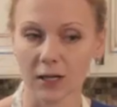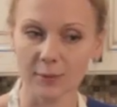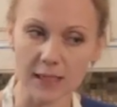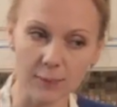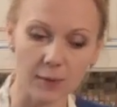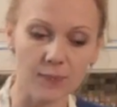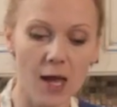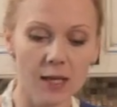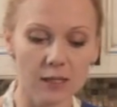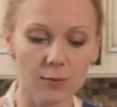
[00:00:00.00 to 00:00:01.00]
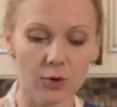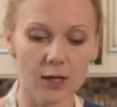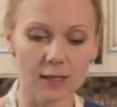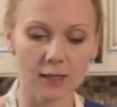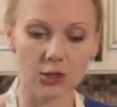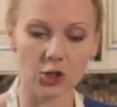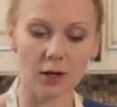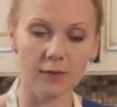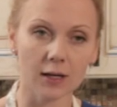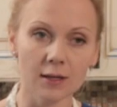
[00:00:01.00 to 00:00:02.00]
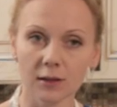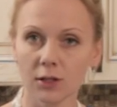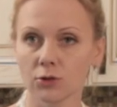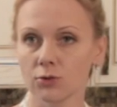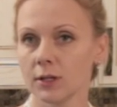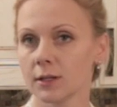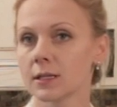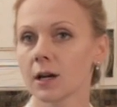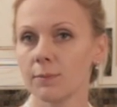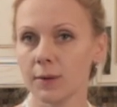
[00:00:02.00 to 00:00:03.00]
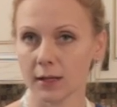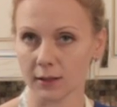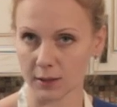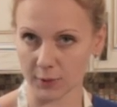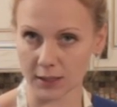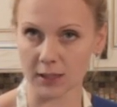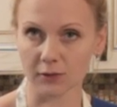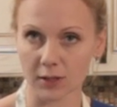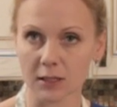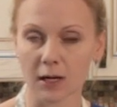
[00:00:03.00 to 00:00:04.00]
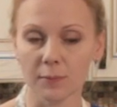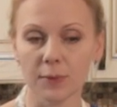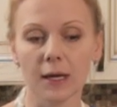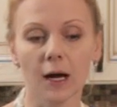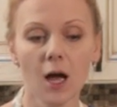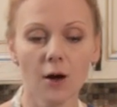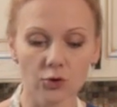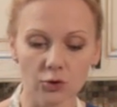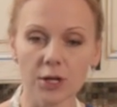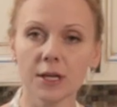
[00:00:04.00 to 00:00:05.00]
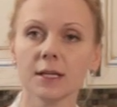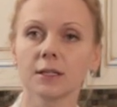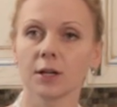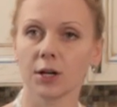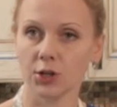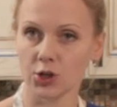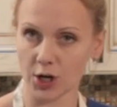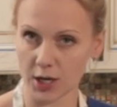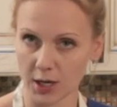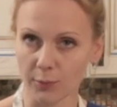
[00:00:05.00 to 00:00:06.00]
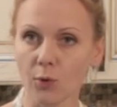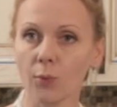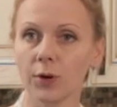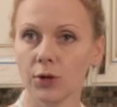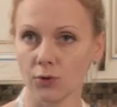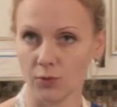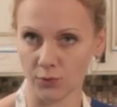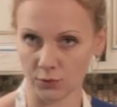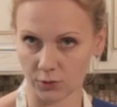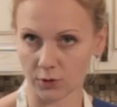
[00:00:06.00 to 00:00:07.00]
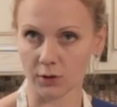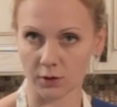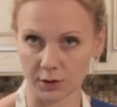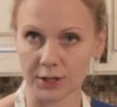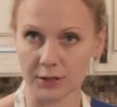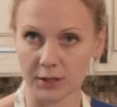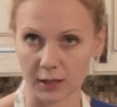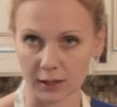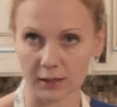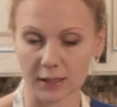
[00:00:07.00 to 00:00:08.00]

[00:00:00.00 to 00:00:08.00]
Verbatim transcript: In the case of type 2, if the person is not on insulin, but is taking pills, there are some food limitations.